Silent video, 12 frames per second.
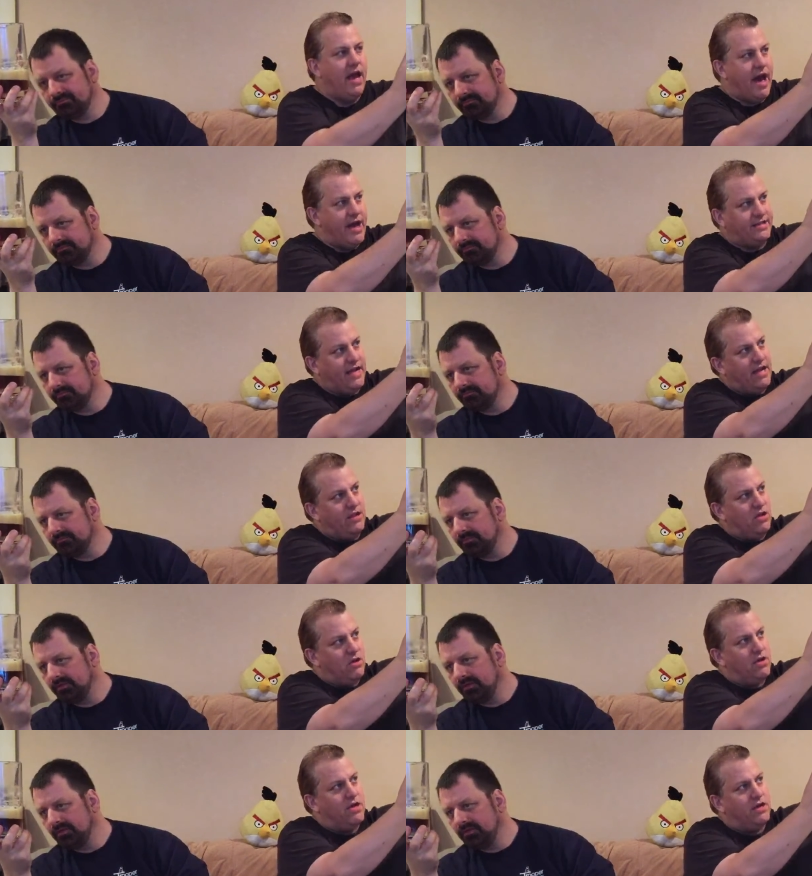Speaker 1: And as I
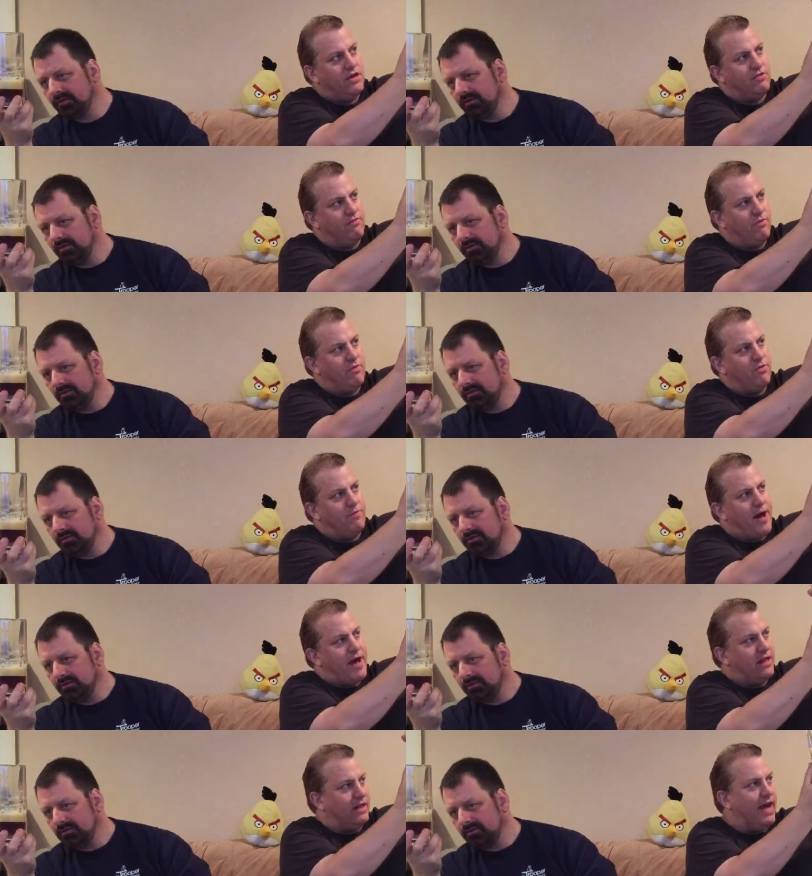look through the
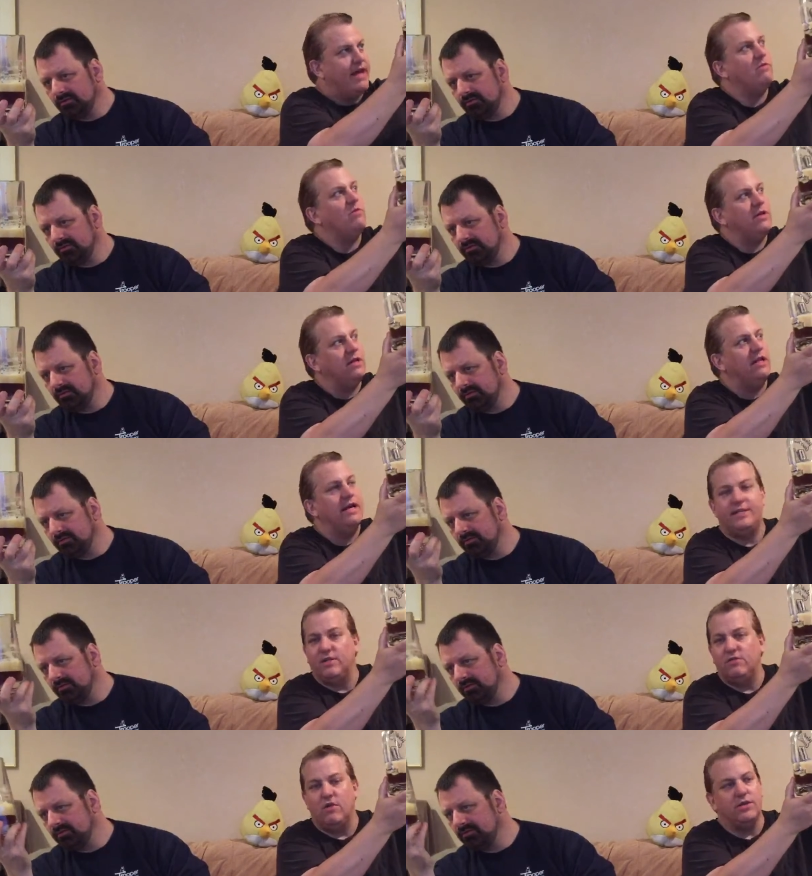bottle at one of the
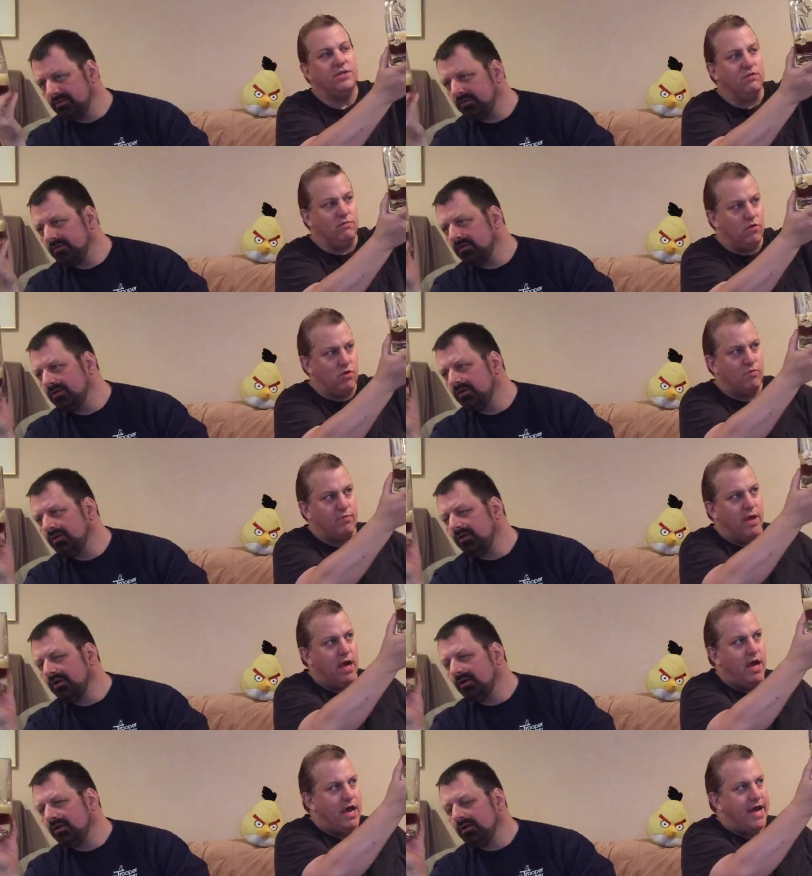lights across the room,
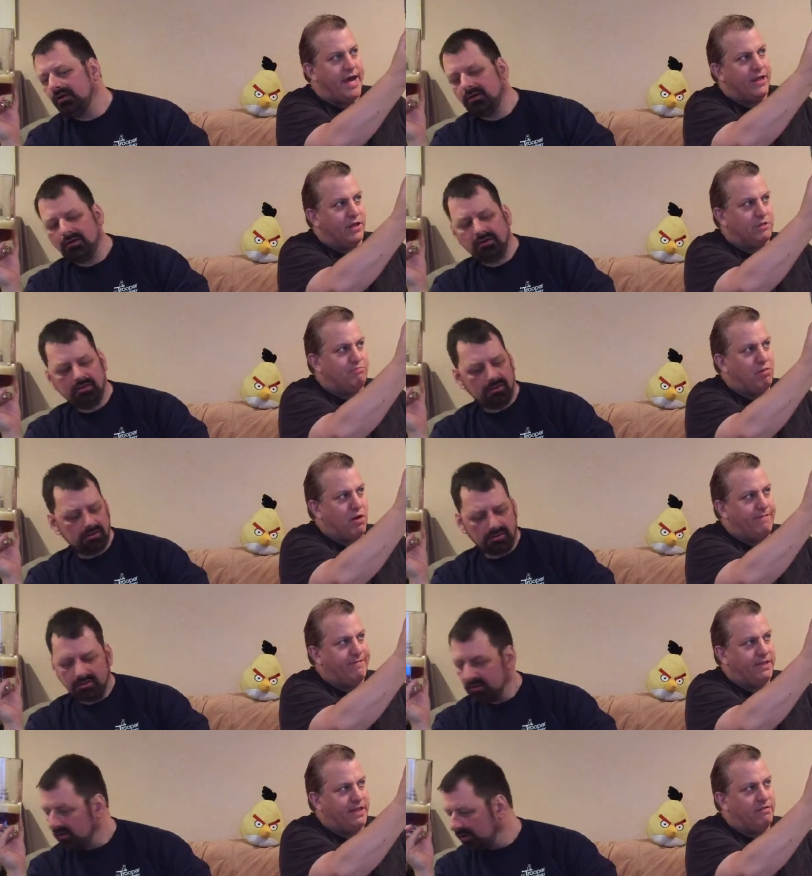
Speaker 2: it looks
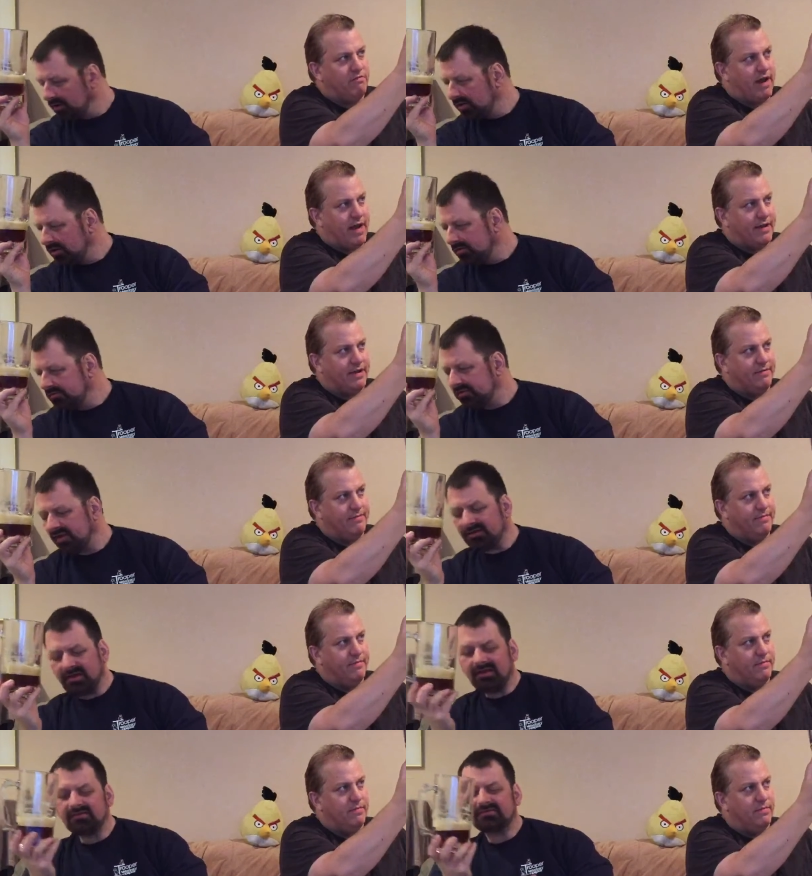perfectly red.
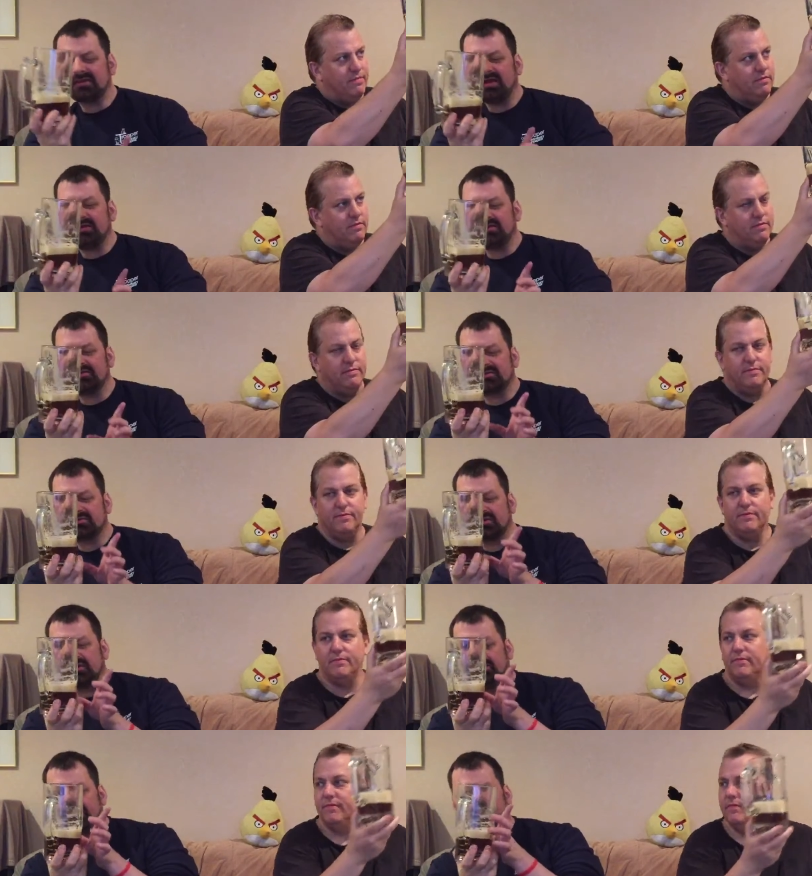Didn't they say this is
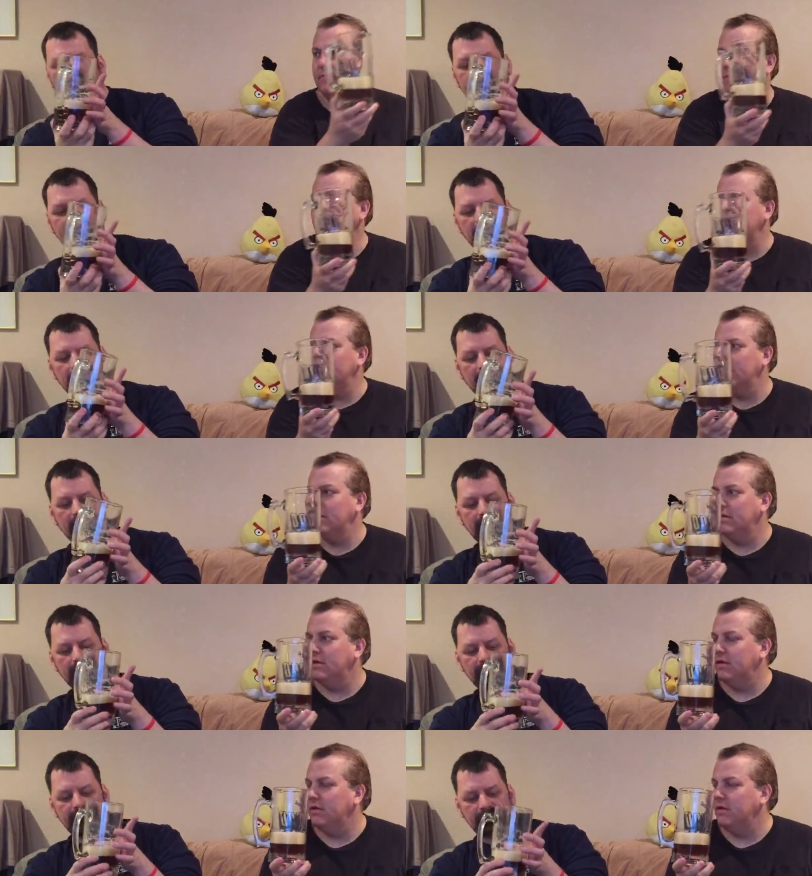going to be like a lot
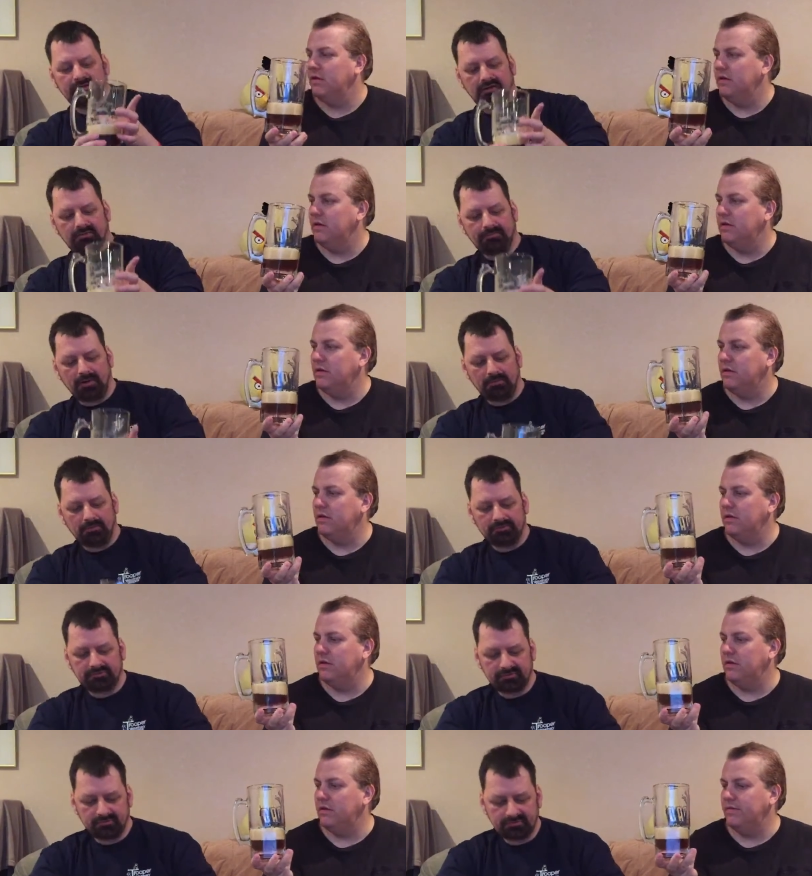of
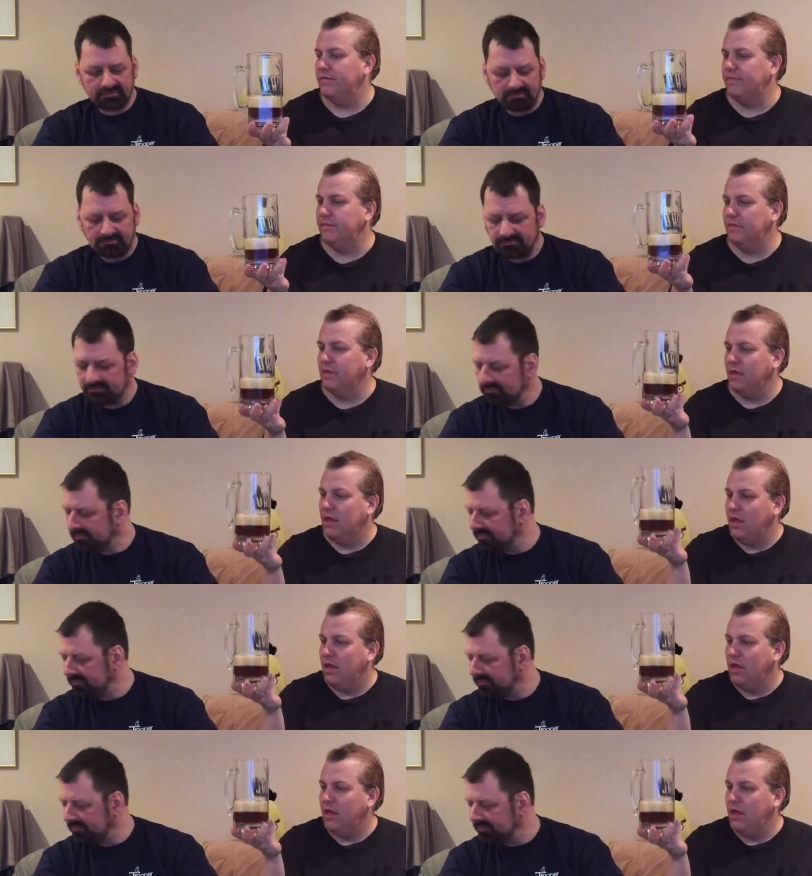bubbles or something?